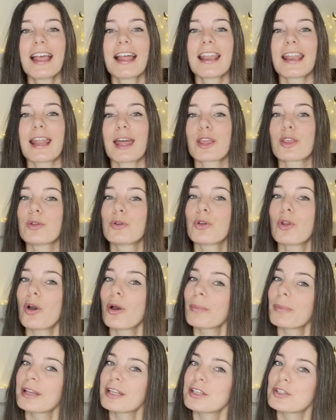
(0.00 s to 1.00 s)
like you
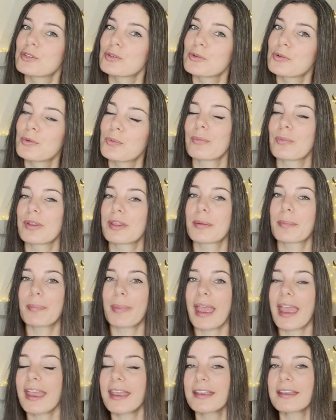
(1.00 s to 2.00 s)
normally do with a
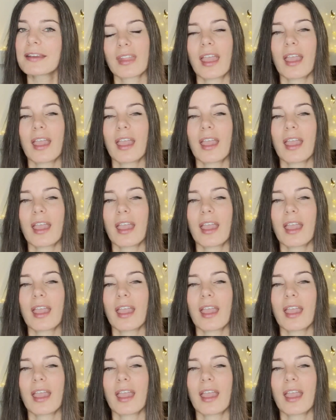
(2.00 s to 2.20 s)
bank.